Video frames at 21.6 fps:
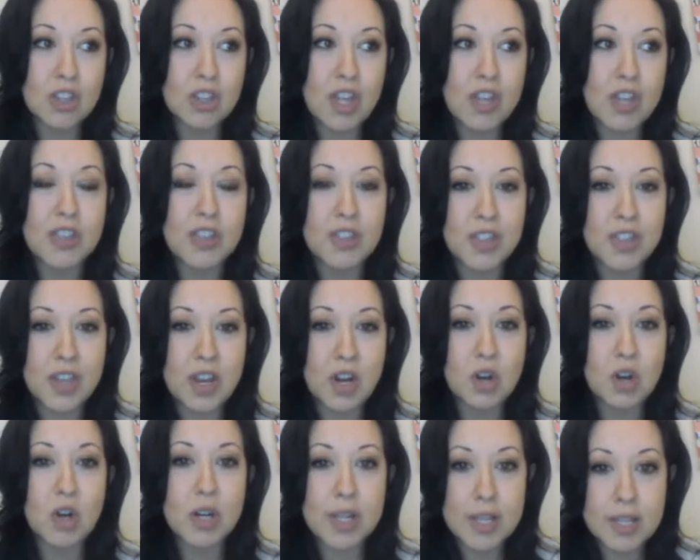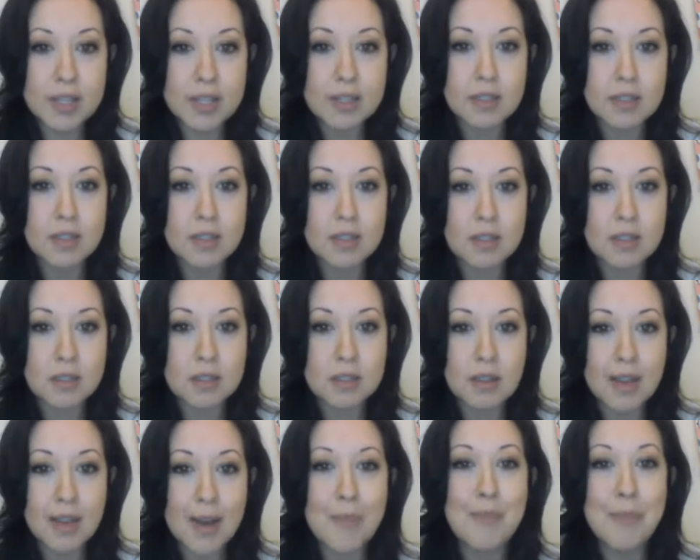that there
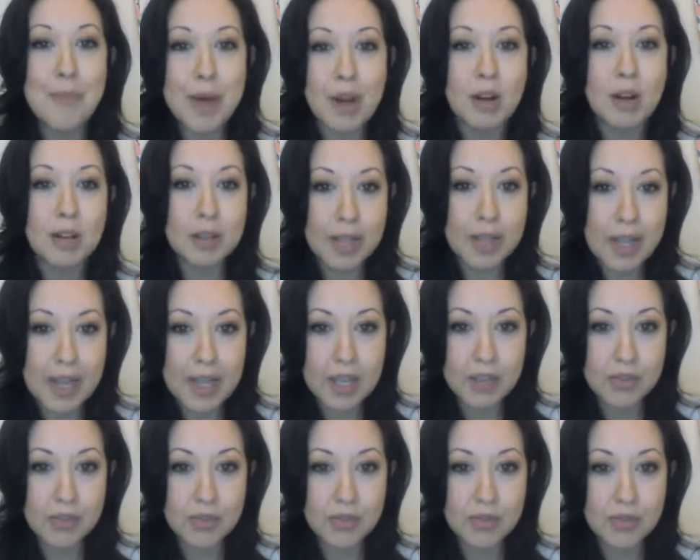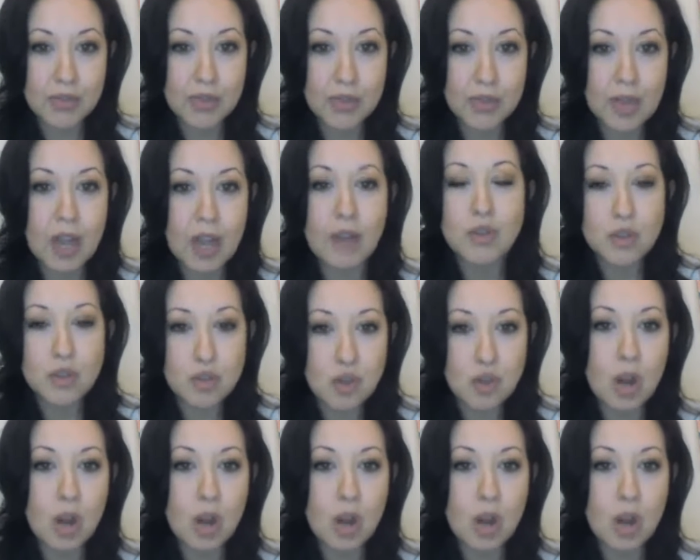is a better life after